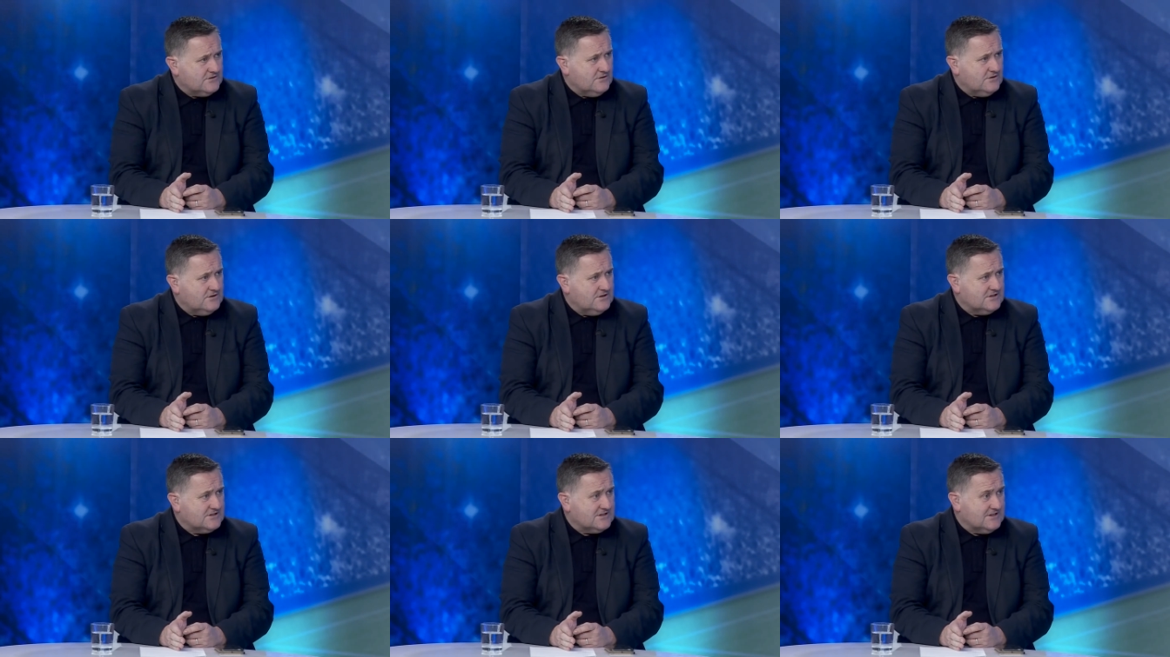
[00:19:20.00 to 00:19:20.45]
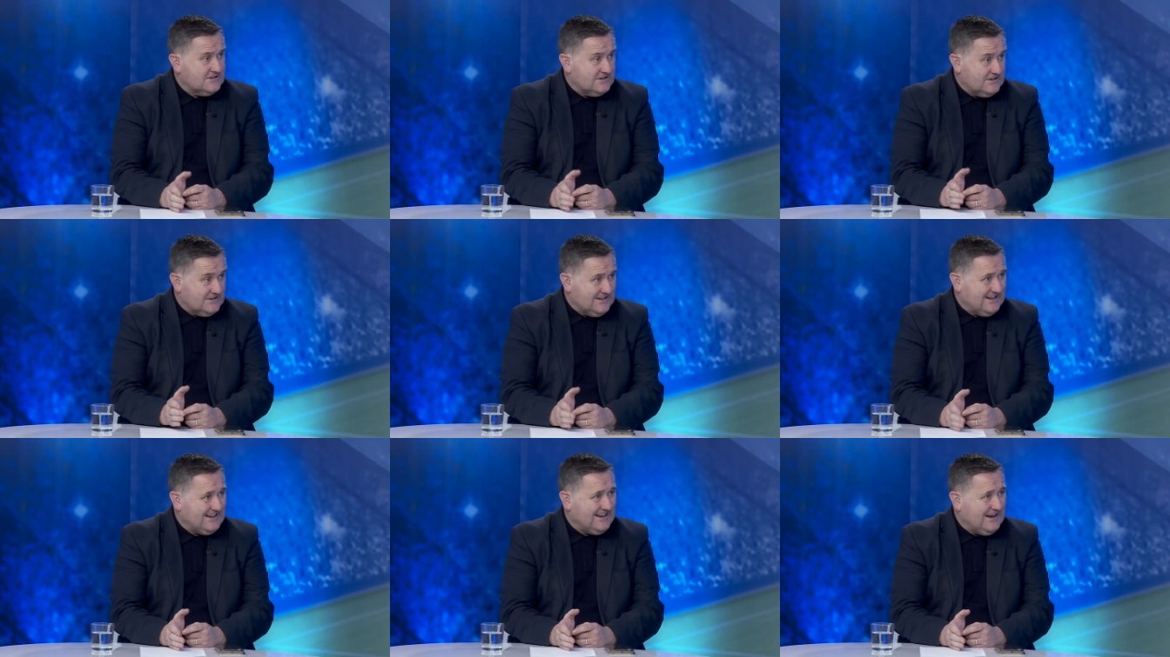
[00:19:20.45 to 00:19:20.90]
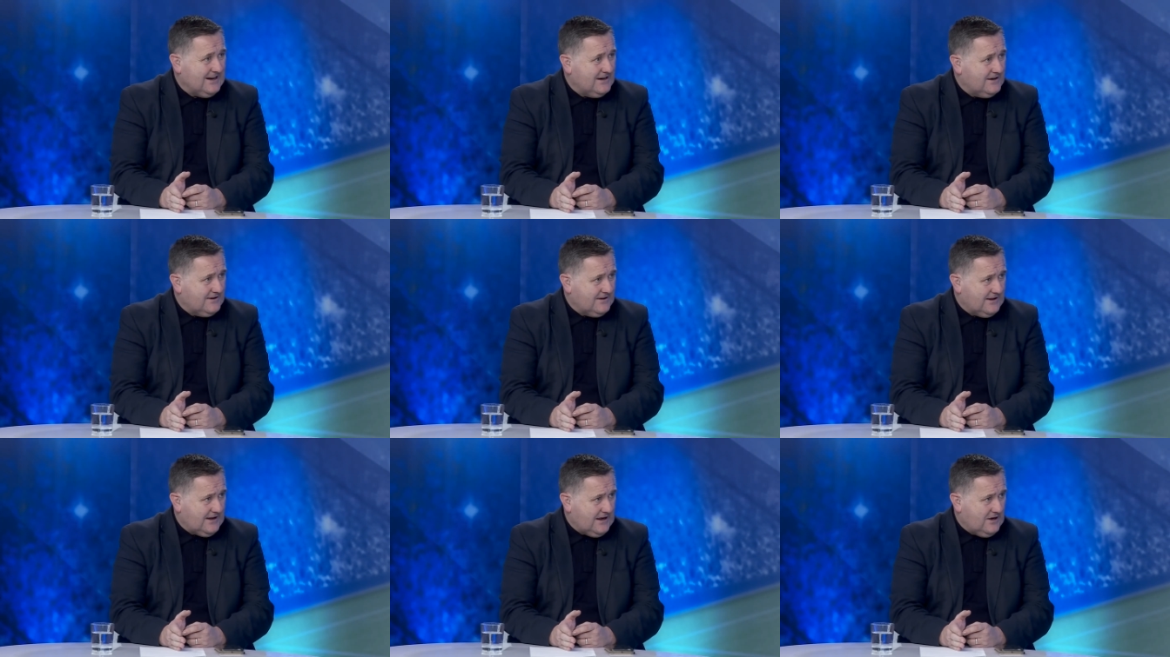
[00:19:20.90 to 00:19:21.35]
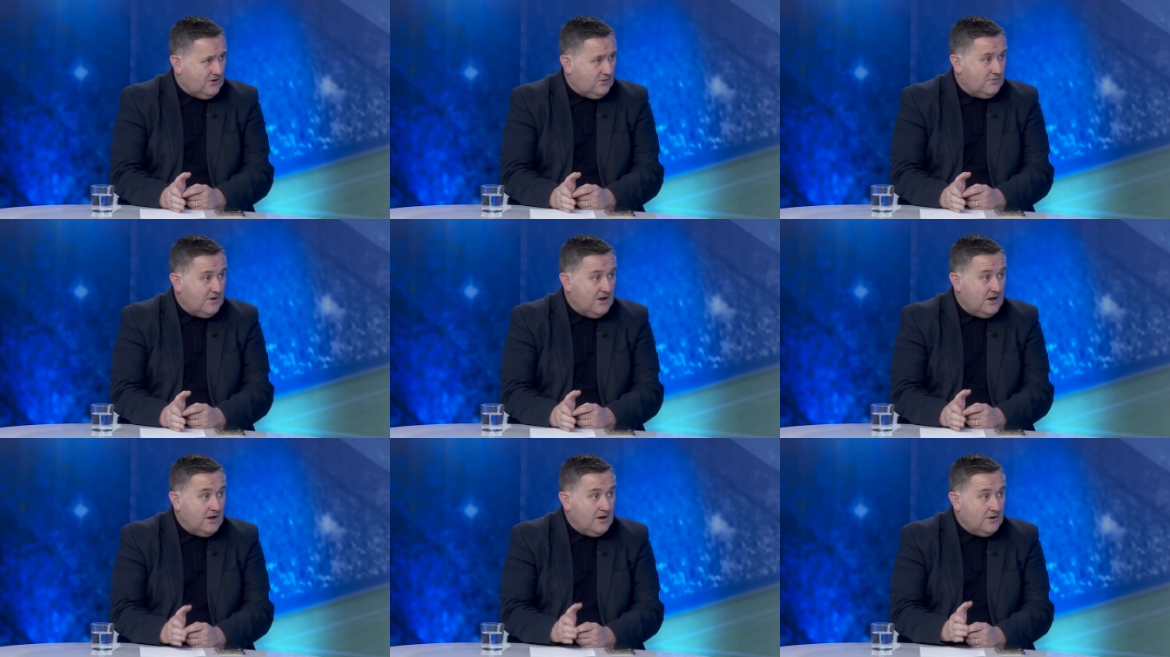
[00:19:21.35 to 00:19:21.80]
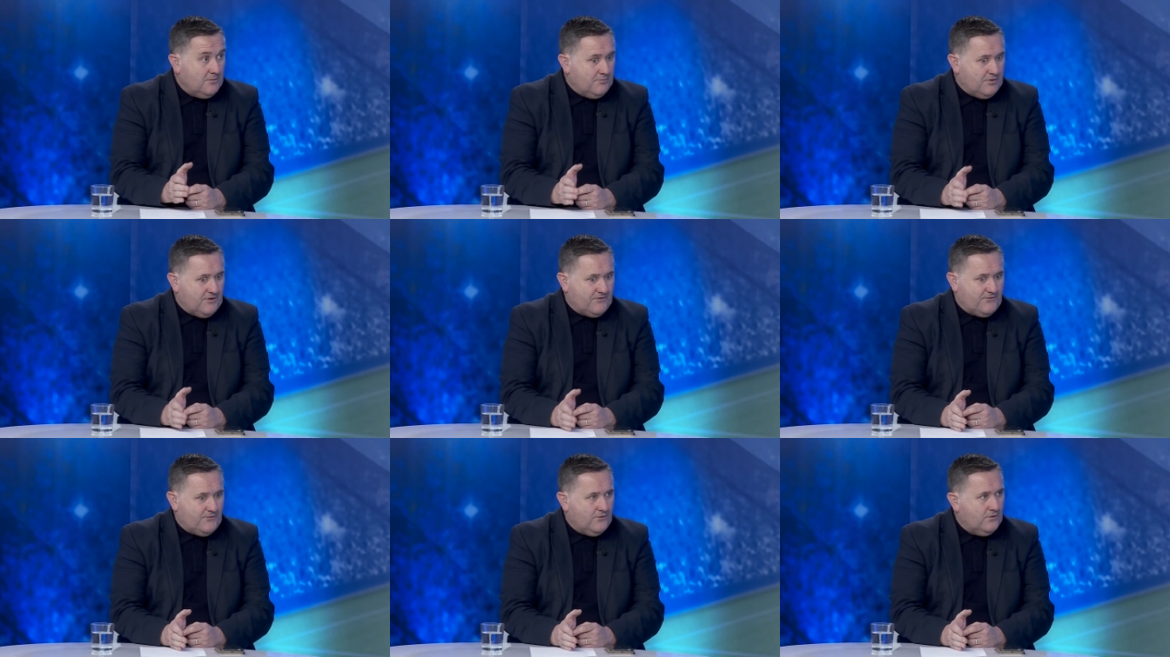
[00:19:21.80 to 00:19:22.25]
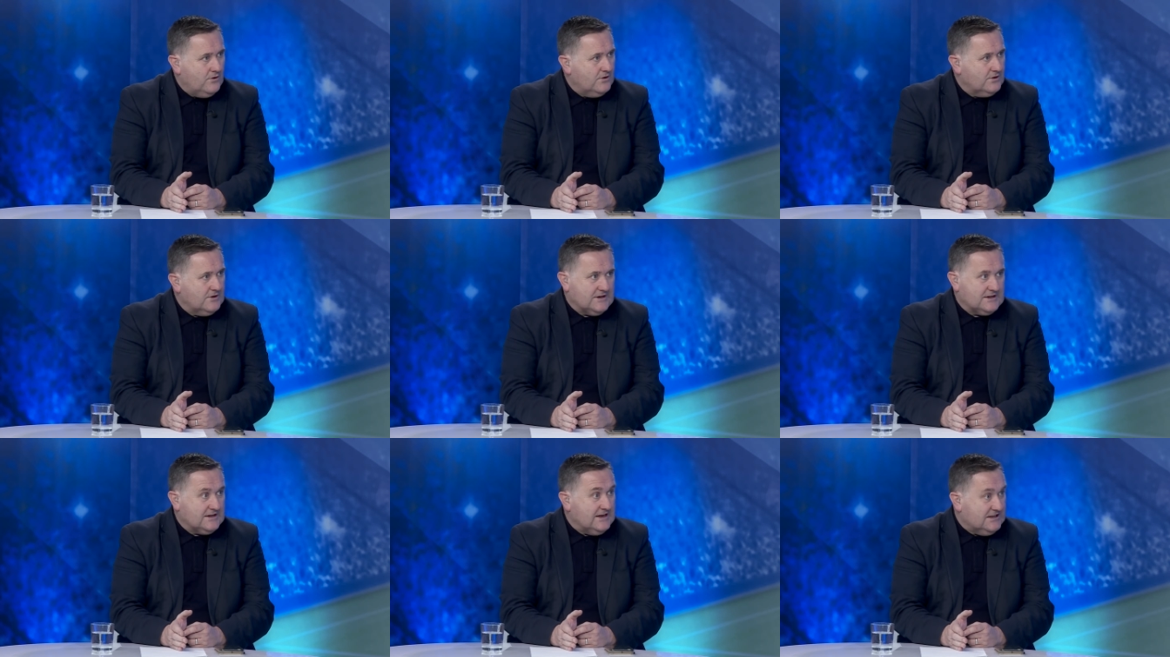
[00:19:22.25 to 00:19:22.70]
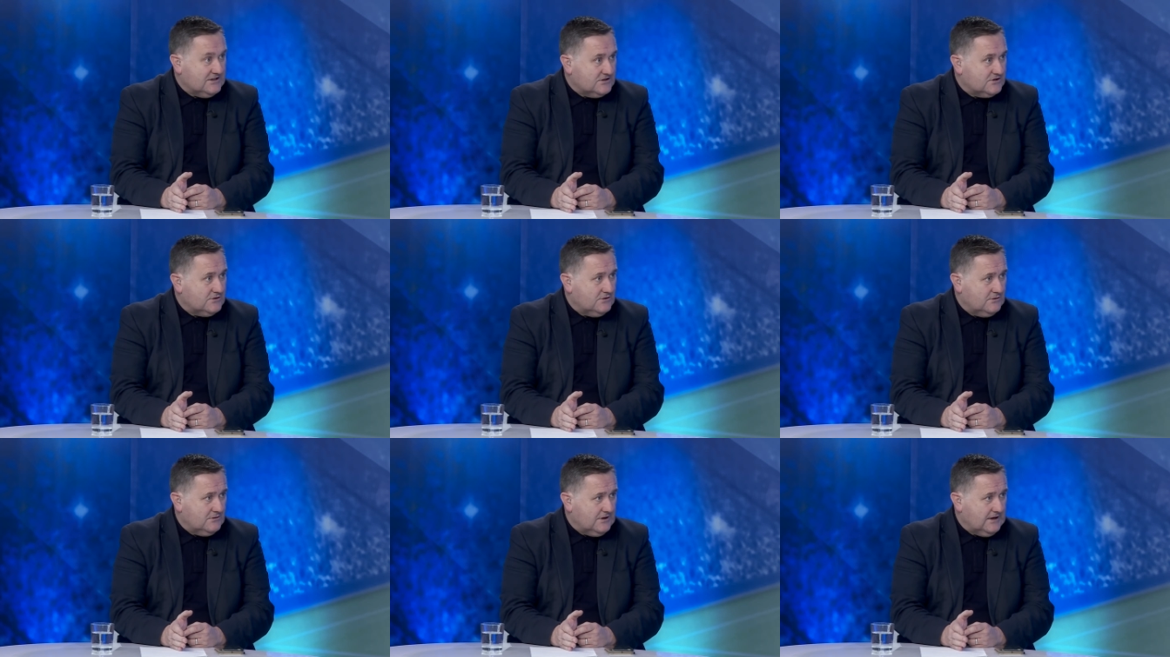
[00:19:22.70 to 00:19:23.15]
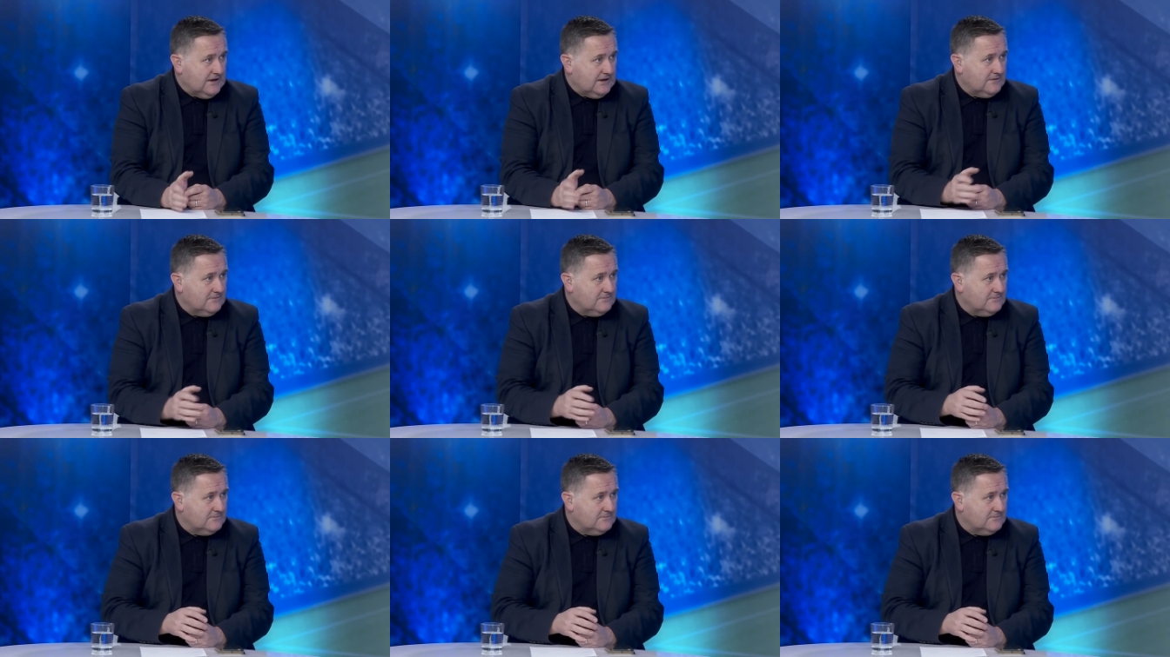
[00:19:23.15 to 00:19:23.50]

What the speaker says: on your sister to get her the help before it's too late.